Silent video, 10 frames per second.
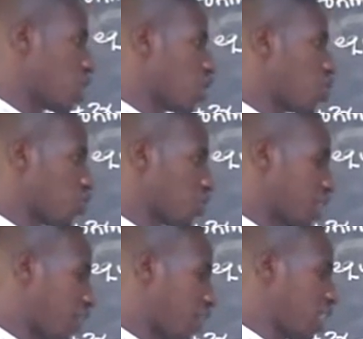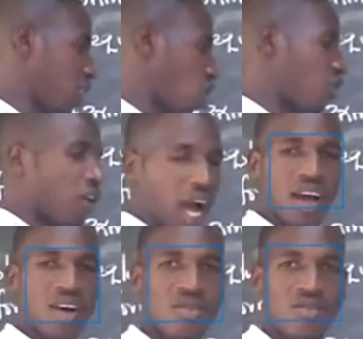root 17 over
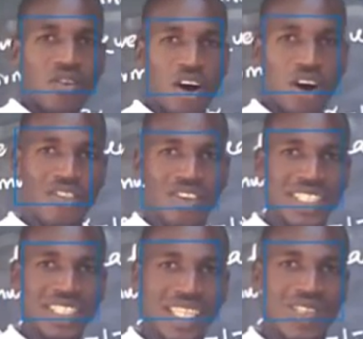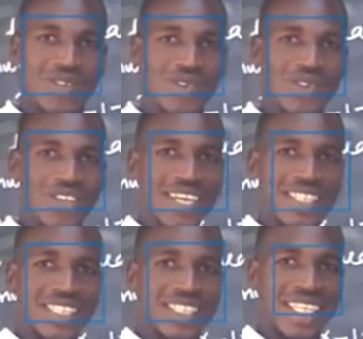4. Those are the two
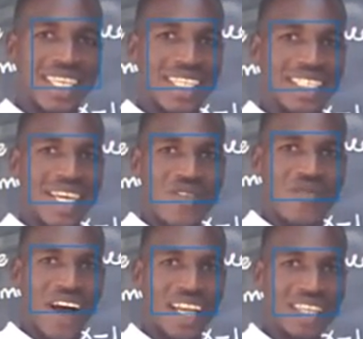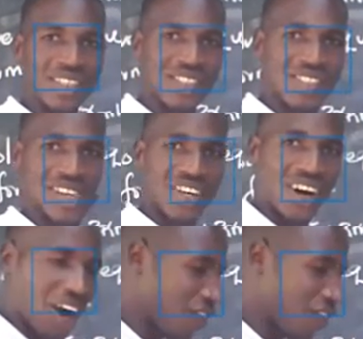distinct values of